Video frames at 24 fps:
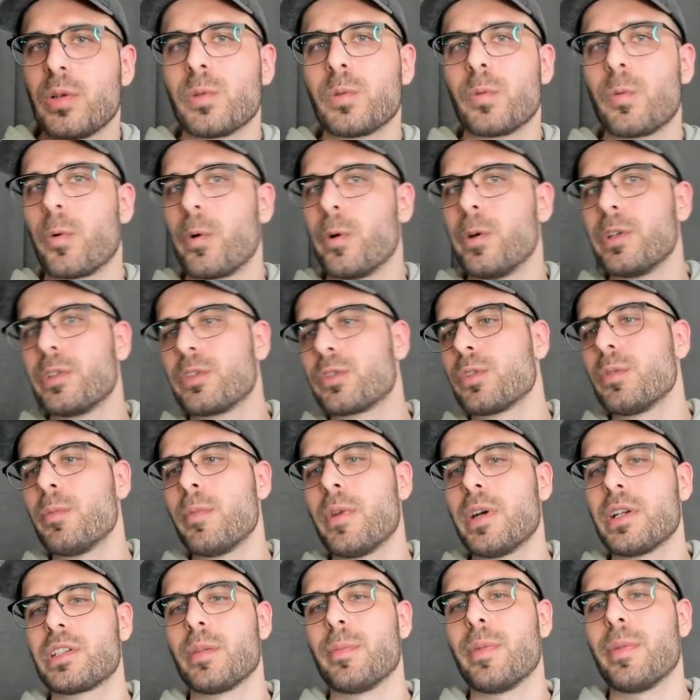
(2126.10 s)
worry too
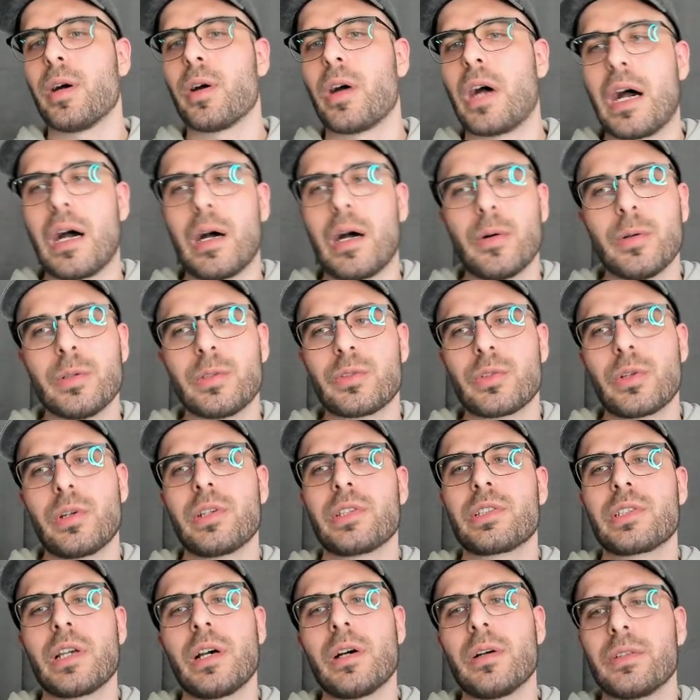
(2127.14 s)
much about how it turns
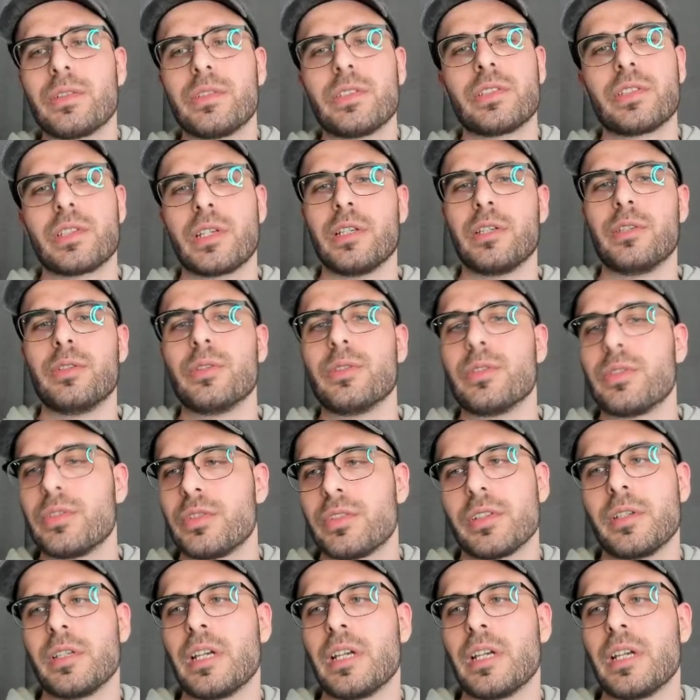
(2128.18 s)
out, just get used to the